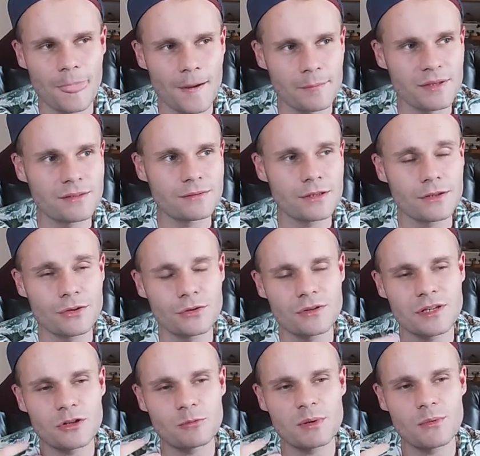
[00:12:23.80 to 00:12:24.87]
I mean, you don't
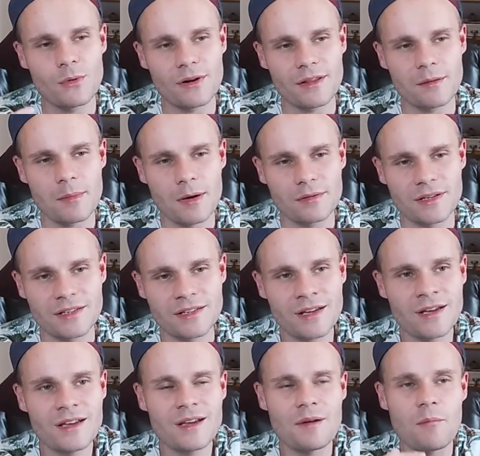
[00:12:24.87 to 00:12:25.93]
need to be worried about that
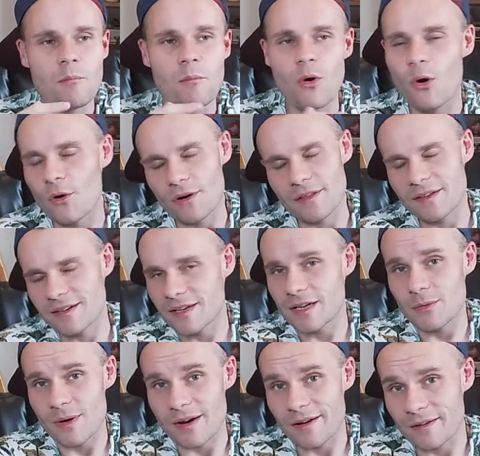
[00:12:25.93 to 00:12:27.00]
more than
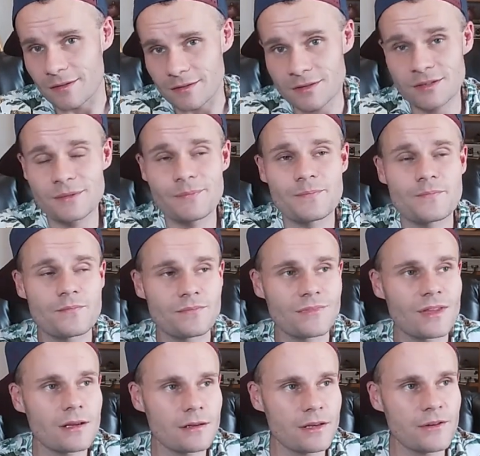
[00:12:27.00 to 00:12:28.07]
anywhere else.
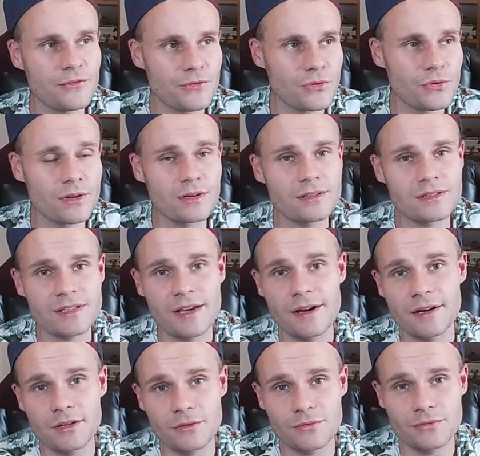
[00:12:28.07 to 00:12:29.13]
If you are
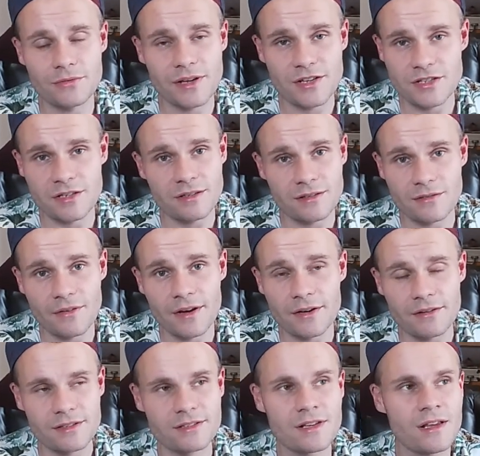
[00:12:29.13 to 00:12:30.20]
scared of catching the
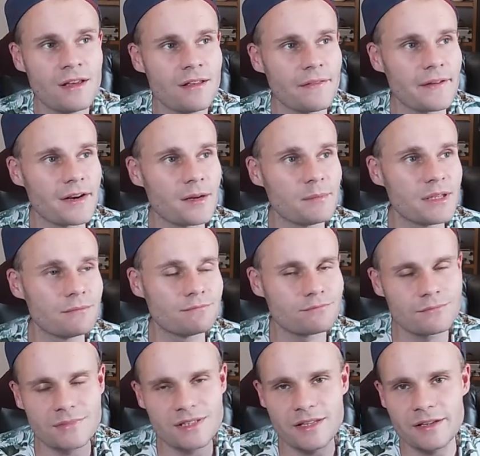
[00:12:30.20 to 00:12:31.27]
virus, then I mean,
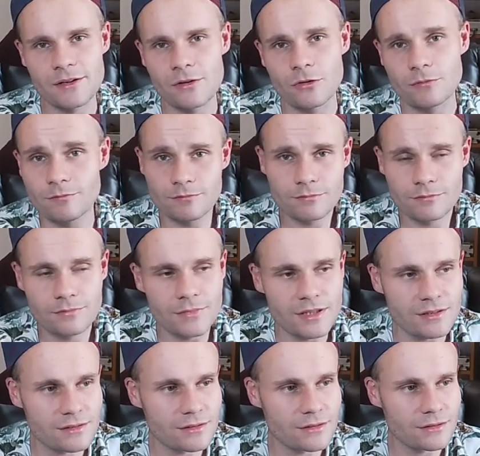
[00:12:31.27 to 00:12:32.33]
stay at home.
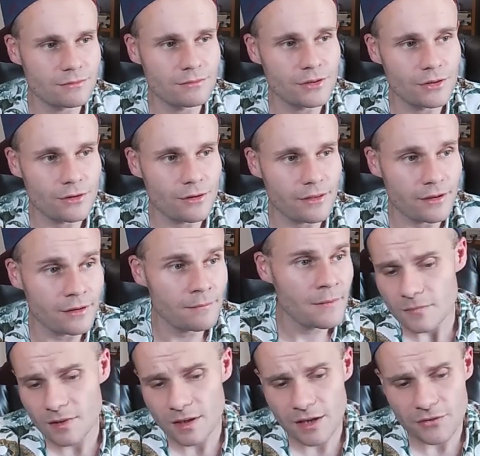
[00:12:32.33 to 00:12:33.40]
That's your thing.
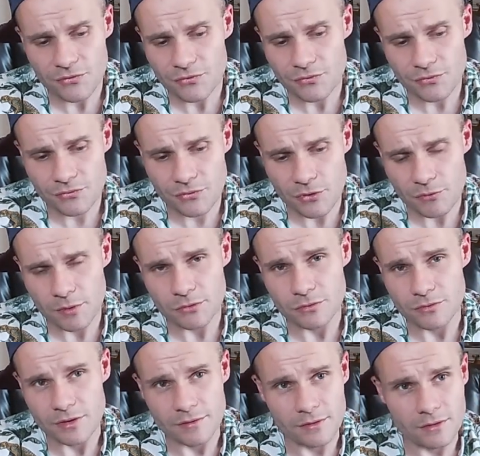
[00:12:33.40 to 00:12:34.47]
If you want to
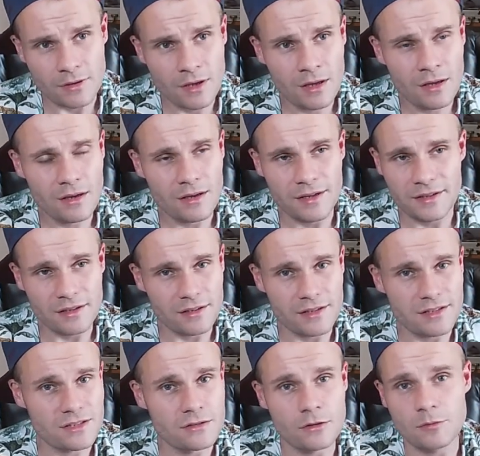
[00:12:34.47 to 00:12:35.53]
travel, Italy
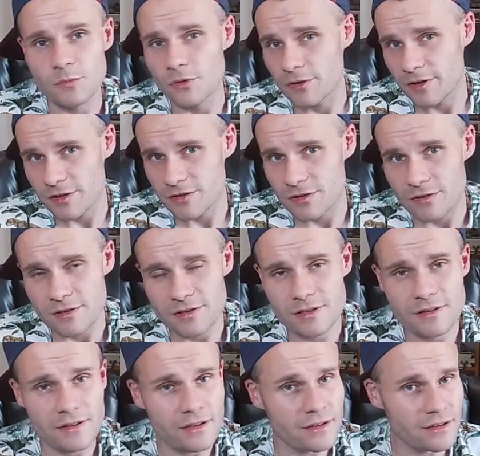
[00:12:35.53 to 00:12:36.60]
is not more dangerous
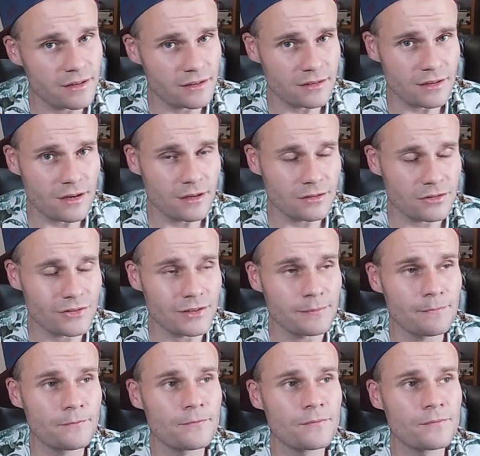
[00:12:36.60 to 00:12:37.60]
than any other country.